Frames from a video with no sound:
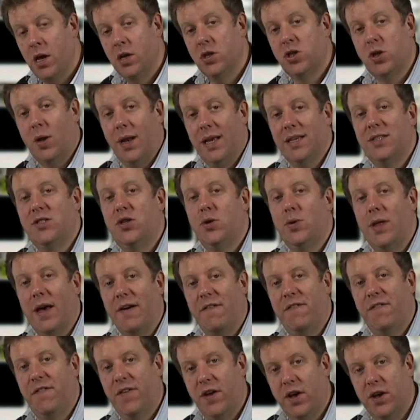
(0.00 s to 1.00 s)
So let's do
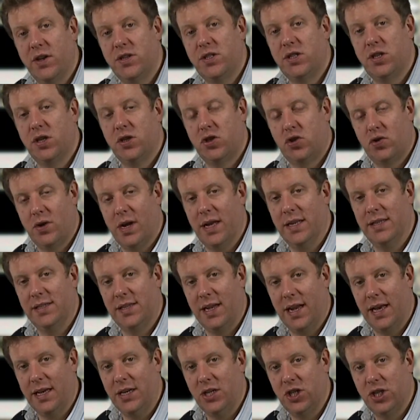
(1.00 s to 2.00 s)
that first
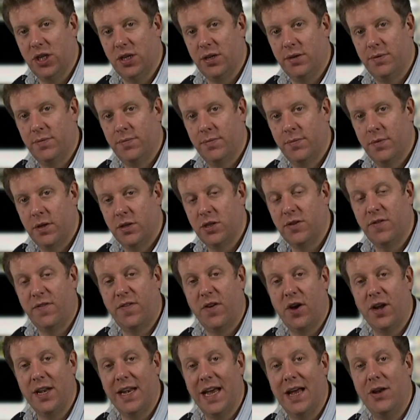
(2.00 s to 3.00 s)
translation to
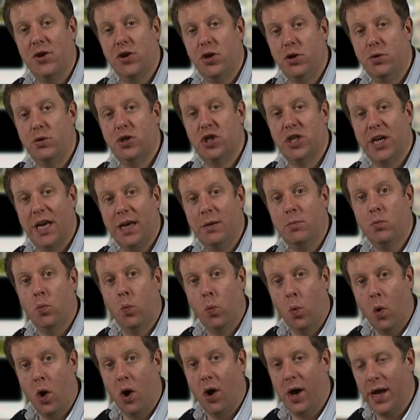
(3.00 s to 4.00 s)
find our new shape
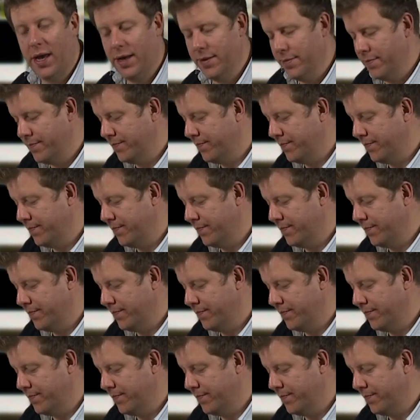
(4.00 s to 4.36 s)
y.